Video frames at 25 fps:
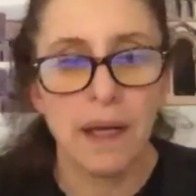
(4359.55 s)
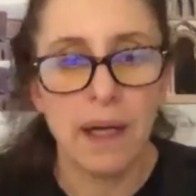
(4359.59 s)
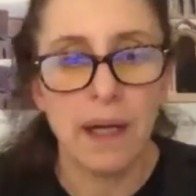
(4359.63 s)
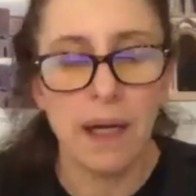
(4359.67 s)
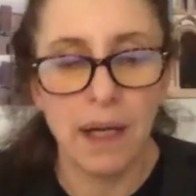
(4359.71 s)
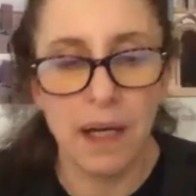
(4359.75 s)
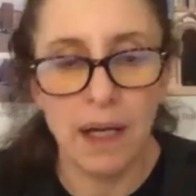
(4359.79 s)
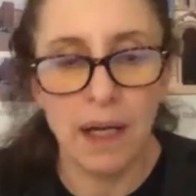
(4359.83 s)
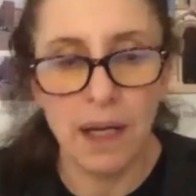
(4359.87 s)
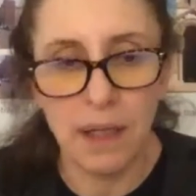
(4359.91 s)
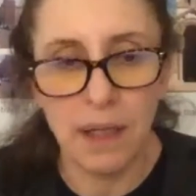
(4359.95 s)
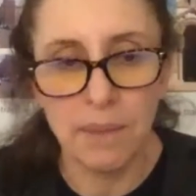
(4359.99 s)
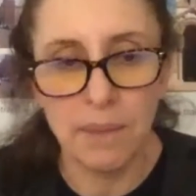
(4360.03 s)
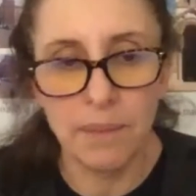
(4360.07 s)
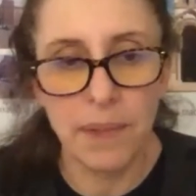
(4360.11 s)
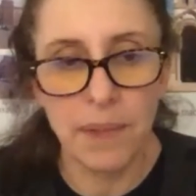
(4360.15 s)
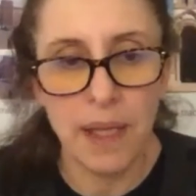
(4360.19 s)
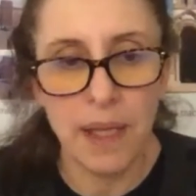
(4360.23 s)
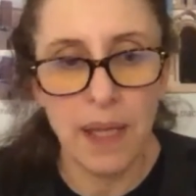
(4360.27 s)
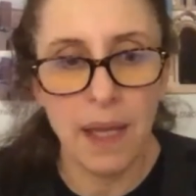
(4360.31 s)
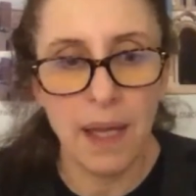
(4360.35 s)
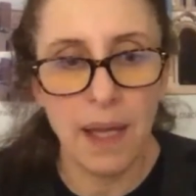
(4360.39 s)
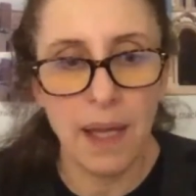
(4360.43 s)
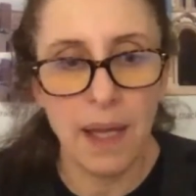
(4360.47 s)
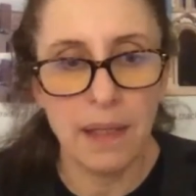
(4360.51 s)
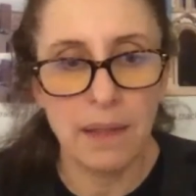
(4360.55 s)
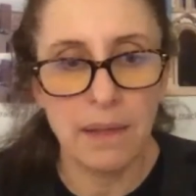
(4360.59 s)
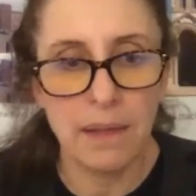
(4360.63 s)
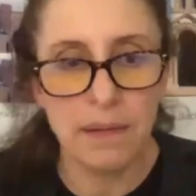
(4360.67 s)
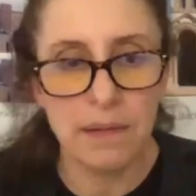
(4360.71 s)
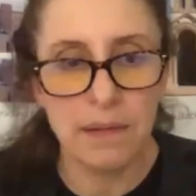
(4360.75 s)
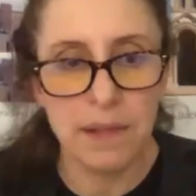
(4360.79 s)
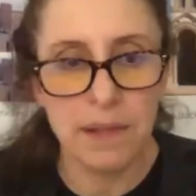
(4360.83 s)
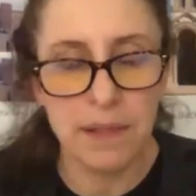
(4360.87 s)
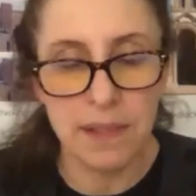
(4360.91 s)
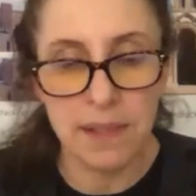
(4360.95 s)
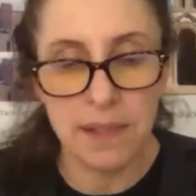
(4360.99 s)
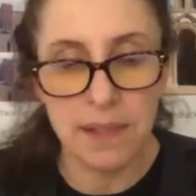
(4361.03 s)
Um,
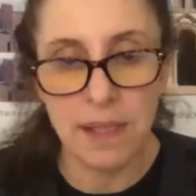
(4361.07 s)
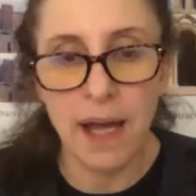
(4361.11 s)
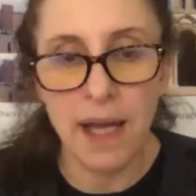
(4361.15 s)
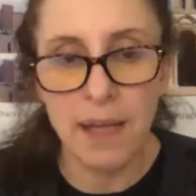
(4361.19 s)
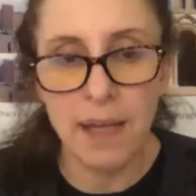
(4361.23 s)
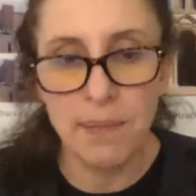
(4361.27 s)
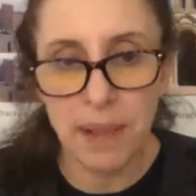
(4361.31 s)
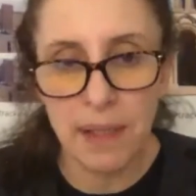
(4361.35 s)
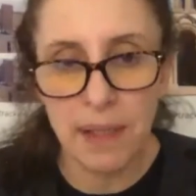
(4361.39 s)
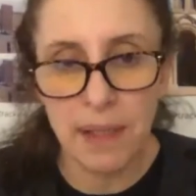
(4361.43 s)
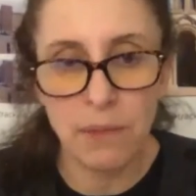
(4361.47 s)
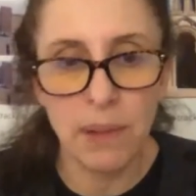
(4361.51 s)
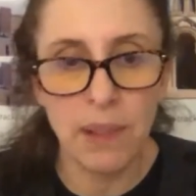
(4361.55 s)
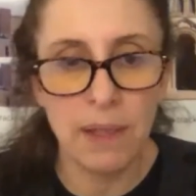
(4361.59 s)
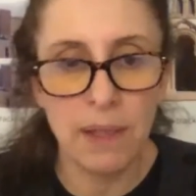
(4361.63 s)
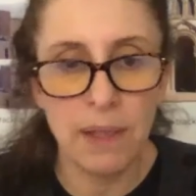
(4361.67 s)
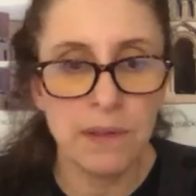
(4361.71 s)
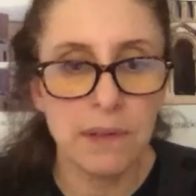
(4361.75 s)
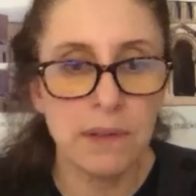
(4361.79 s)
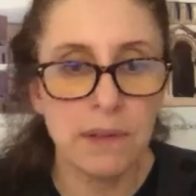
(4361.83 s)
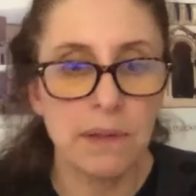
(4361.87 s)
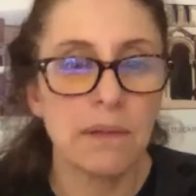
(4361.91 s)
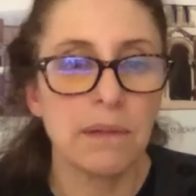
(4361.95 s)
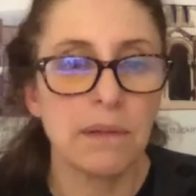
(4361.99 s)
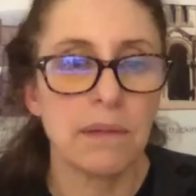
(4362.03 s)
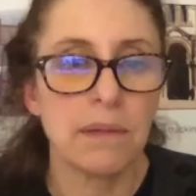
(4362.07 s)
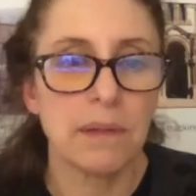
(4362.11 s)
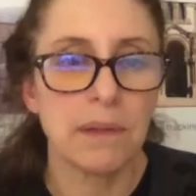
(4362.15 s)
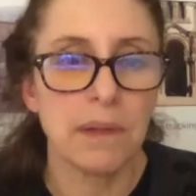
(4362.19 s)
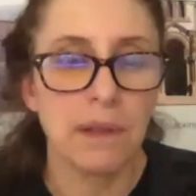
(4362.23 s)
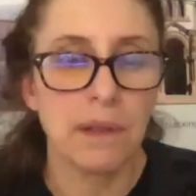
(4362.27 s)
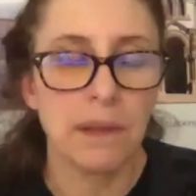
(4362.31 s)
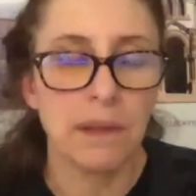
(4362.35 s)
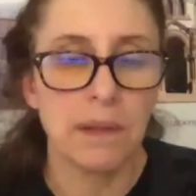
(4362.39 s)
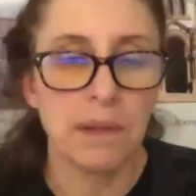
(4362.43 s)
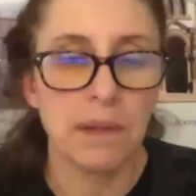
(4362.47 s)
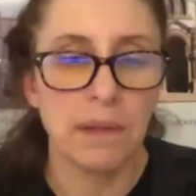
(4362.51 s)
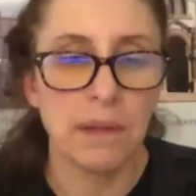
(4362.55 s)
and to design better, we have to
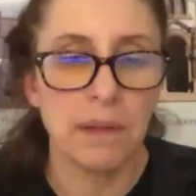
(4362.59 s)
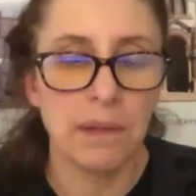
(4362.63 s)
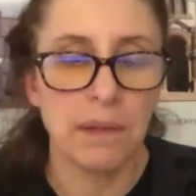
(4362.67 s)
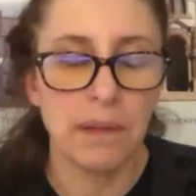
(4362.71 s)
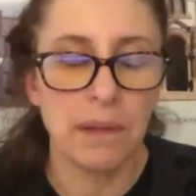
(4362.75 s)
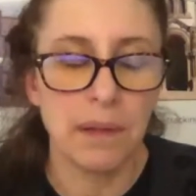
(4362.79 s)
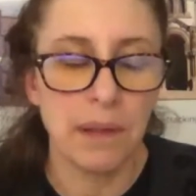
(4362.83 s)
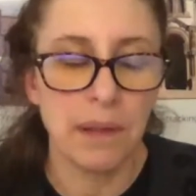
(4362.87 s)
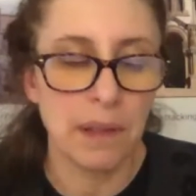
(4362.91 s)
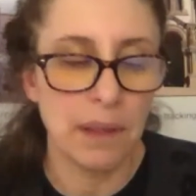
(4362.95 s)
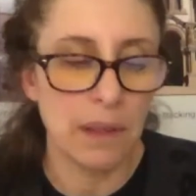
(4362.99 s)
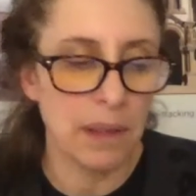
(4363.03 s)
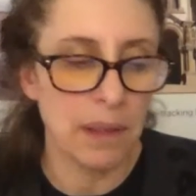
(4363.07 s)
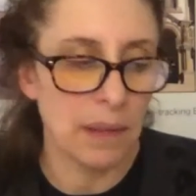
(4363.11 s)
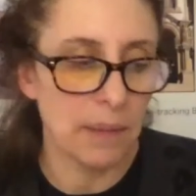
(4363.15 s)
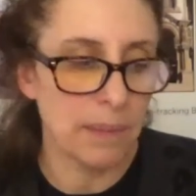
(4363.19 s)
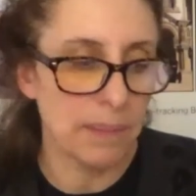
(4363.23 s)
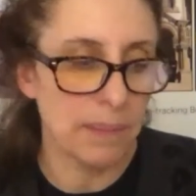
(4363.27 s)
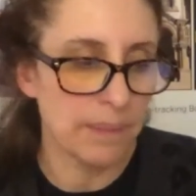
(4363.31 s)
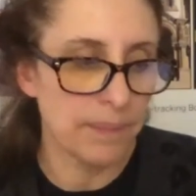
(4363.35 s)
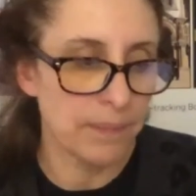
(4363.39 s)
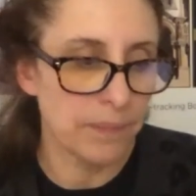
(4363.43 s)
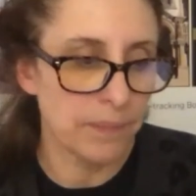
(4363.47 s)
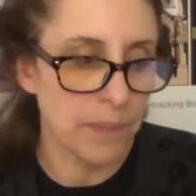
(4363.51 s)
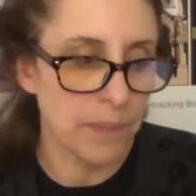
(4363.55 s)
um,